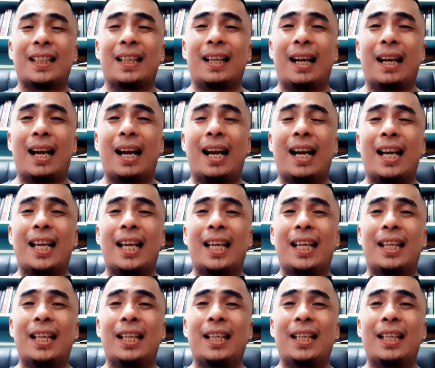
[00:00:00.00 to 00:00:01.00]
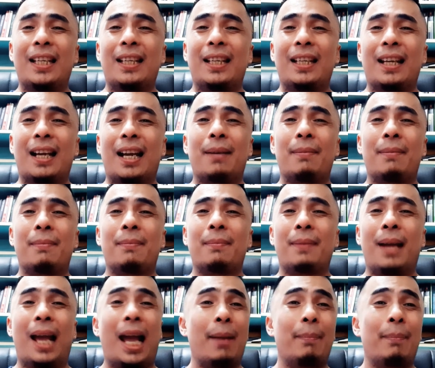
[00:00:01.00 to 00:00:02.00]
I am
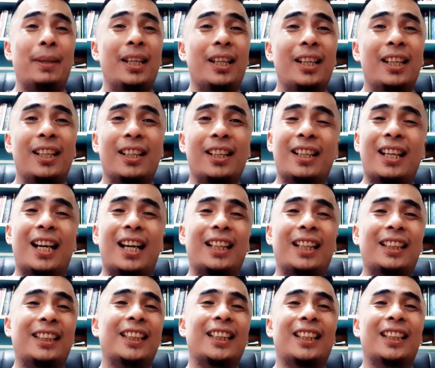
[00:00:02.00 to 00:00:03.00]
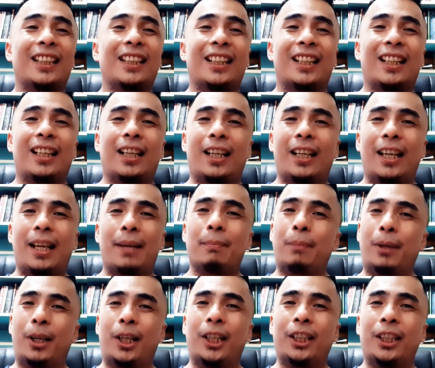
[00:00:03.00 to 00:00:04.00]
happy that I am
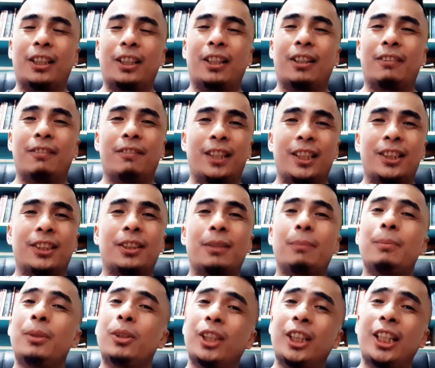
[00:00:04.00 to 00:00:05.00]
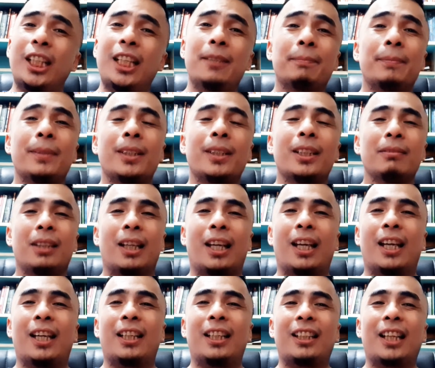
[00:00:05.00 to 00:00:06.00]
part of this community,
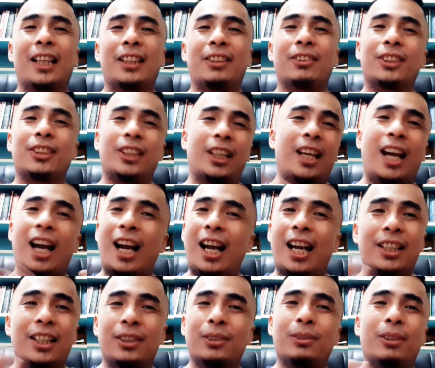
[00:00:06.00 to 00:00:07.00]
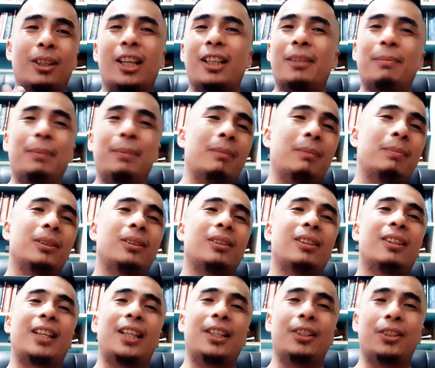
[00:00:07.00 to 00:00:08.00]
and I'd like to say hi to a lot of people.
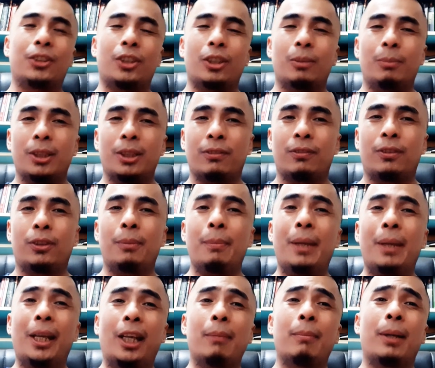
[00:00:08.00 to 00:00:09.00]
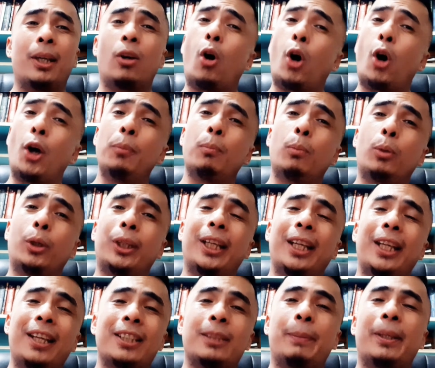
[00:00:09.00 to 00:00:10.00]
Thank you so much for making my
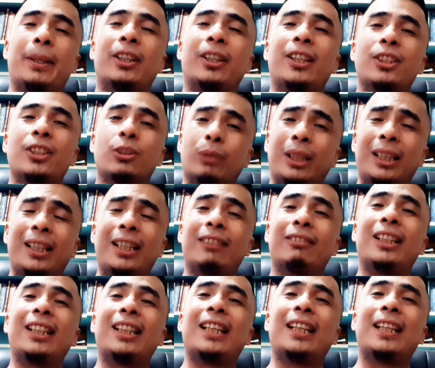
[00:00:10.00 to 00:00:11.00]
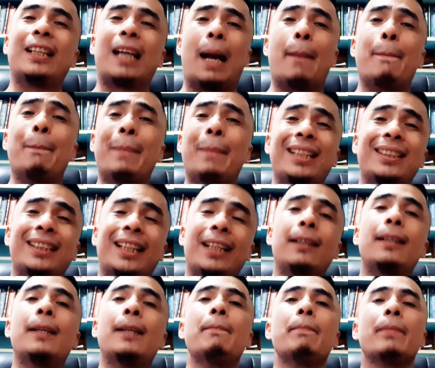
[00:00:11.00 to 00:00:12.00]
onboarding experience really, really amazing.